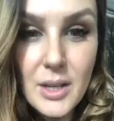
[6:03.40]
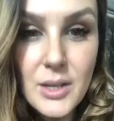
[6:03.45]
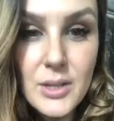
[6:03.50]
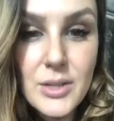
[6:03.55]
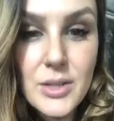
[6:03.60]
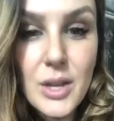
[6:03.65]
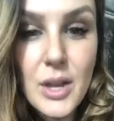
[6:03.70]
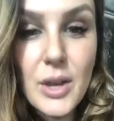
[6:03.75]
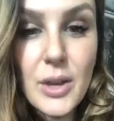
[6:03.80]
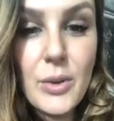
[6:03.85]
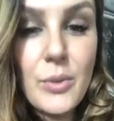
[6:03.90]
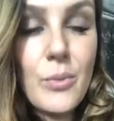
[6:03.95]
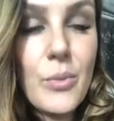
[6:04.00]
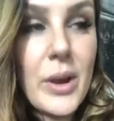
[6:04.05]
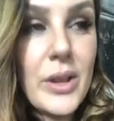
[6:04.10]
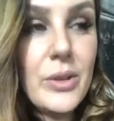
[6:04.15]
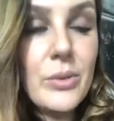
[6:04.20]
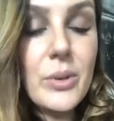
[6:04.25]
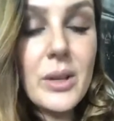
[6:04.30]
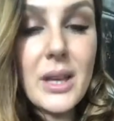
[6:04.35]
So
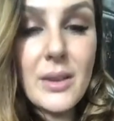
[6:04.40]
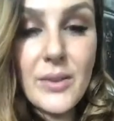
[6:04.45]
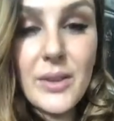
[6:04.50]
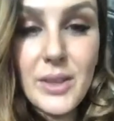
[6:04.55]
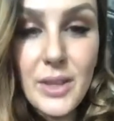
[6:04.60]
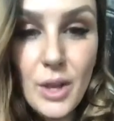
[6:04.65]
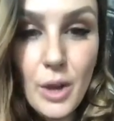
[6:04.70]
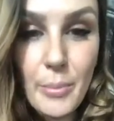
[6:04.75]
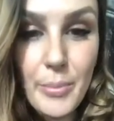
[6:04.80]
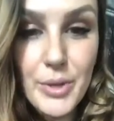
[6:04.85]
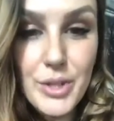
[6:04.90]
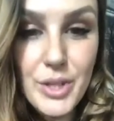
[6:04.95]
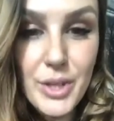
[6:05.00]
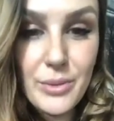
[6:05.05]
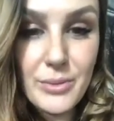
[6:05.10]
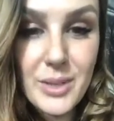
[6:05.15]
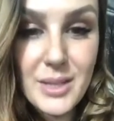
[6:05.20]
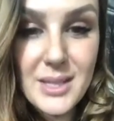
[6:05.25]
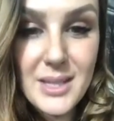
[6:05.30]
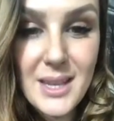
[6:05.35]
when you're given the
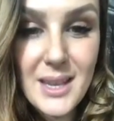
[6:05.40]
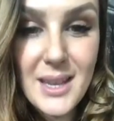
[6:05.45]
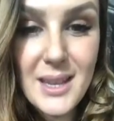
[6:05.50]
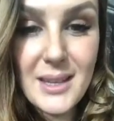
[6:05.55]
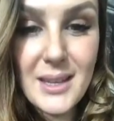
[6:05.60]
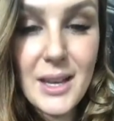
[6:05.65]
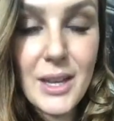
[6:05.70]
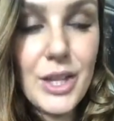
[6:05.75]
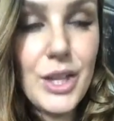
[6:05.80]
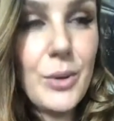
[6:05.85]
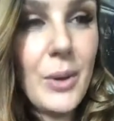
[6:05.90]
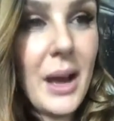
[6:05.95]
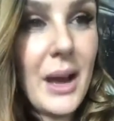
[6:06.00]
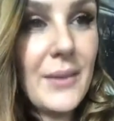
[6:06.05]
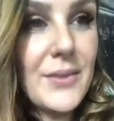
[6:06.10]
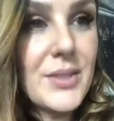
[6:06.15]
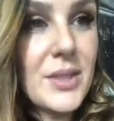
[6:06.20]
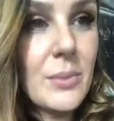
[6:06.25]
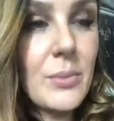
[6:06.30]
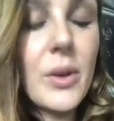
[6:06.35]
opportunity and you
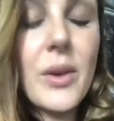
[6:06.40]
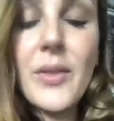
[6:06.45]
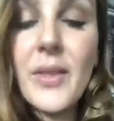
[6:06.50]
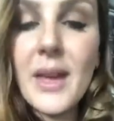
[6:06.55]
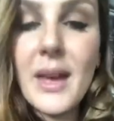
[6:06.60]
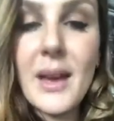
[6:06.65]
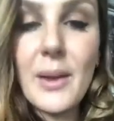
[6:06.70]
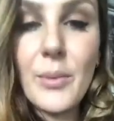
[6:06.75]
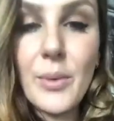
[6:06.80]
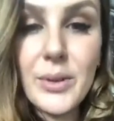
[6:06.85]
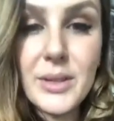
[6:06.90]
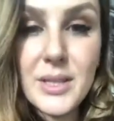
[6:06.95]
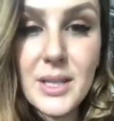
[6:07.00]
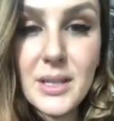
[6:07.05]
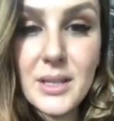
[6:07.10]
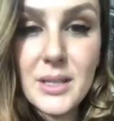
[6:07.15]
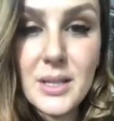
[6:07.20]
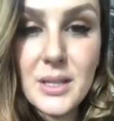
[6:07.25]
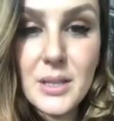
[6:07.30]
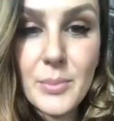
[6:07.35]
have someone there
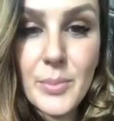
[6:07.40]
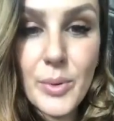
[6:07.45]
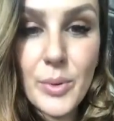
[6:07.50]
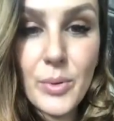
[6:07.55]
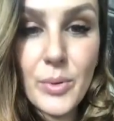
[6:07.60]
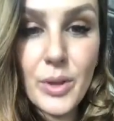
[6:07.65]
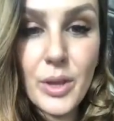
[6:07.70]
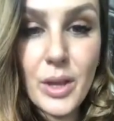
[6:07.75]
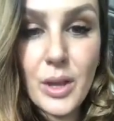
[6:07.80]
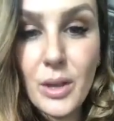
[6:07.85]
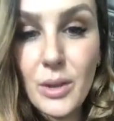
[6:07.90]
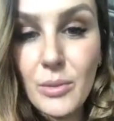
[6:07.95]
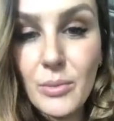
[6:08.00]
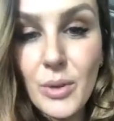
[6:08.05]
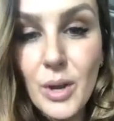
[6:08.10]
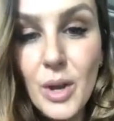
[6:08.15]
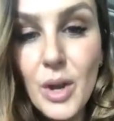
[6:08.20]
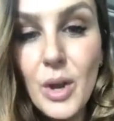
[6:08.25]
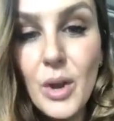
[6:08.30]
wanting to support you,